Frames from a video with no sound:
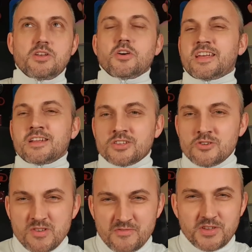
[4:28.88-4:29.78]
looking at the
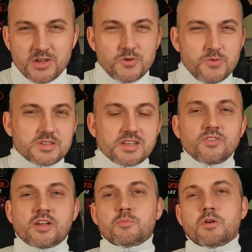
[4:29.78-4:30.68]
reviews and
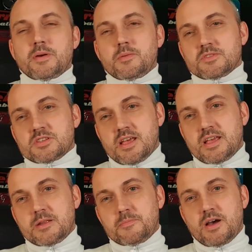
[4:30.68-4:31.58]
looking what people were
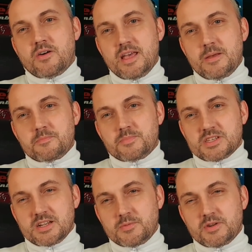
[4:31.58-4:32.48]
saying about him,
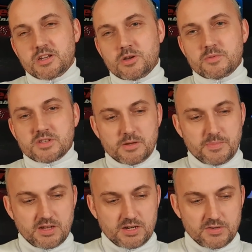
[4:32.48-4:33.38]
particularly when he knew he was going to
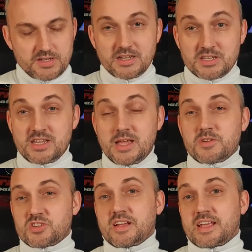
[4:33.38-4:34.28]
be included in the team,
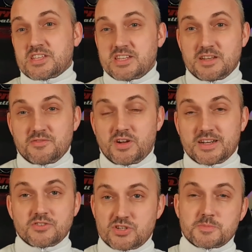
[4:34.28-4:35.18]
which I guess he didn't find
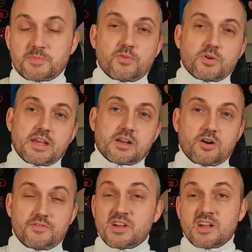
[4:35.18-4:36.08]
out just before
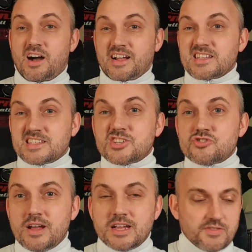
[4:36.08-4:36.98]
kickoff. I guess he'd
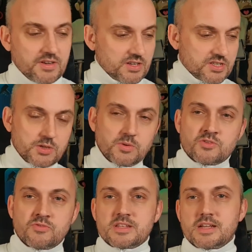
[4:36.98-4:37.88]
trained for the last two or
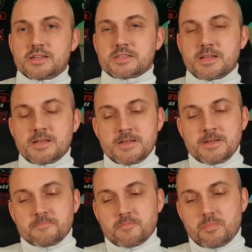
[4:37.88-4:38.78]
three days.
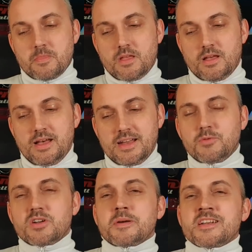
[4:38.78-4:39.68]
And it
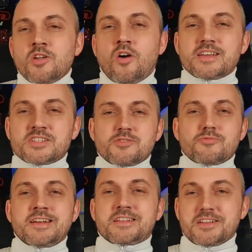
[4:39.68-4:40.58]
wouldn't have been nice to
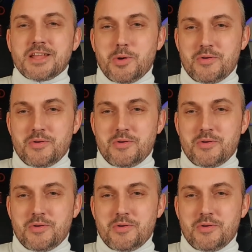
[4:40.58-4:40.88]
read that no